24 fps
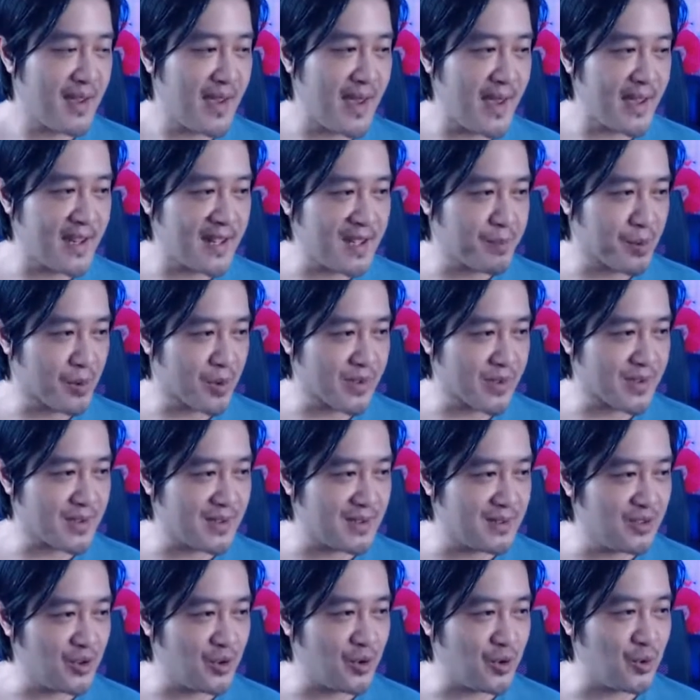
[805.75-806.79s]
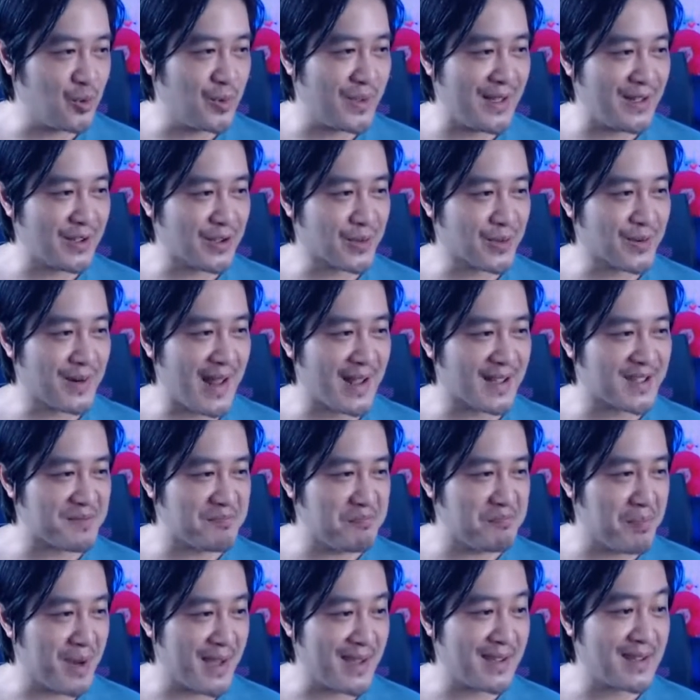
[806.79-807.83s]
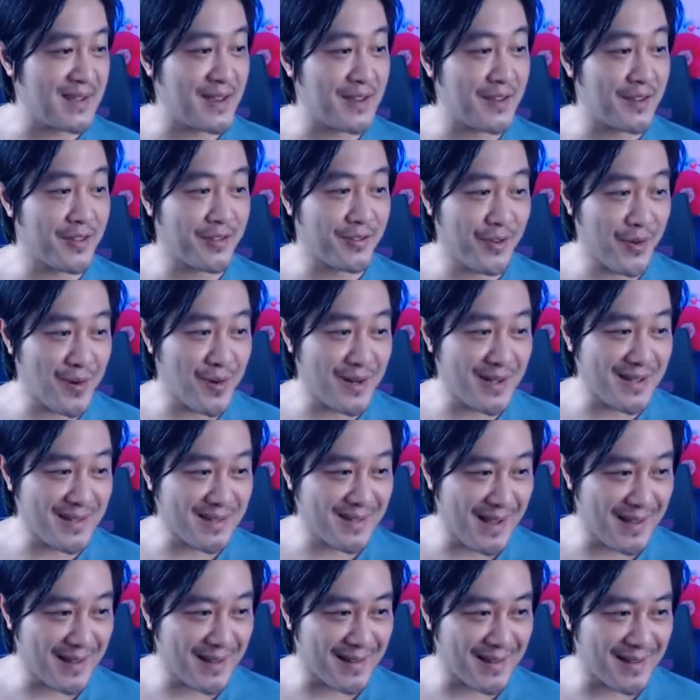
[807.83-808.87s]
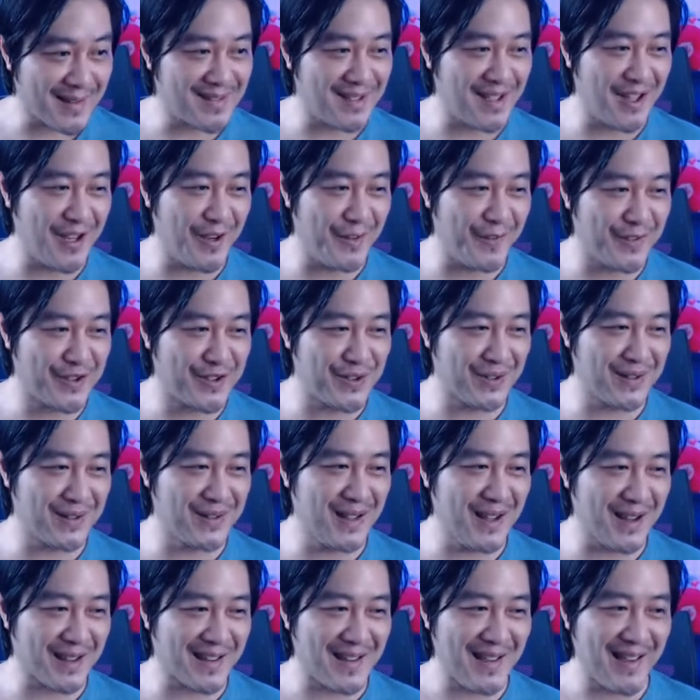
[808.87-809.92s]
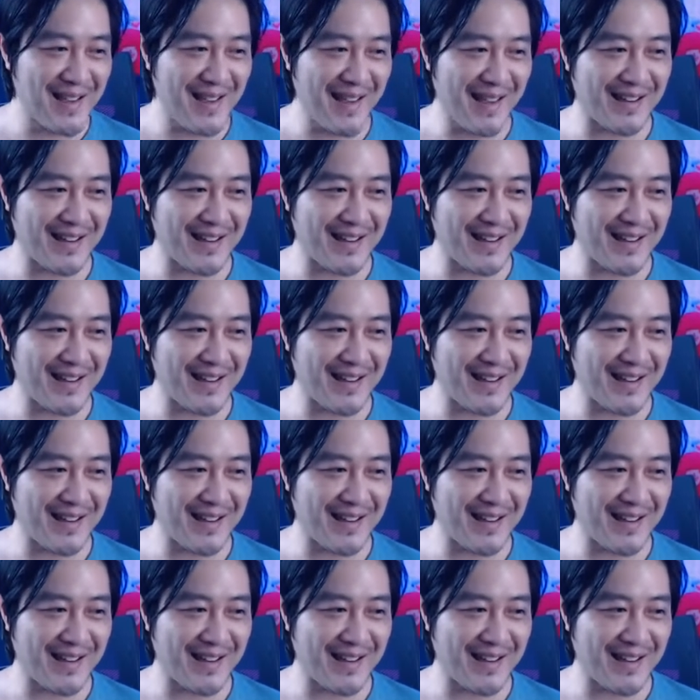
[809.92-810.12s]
any person who interacts might get 30 seconds of good luck,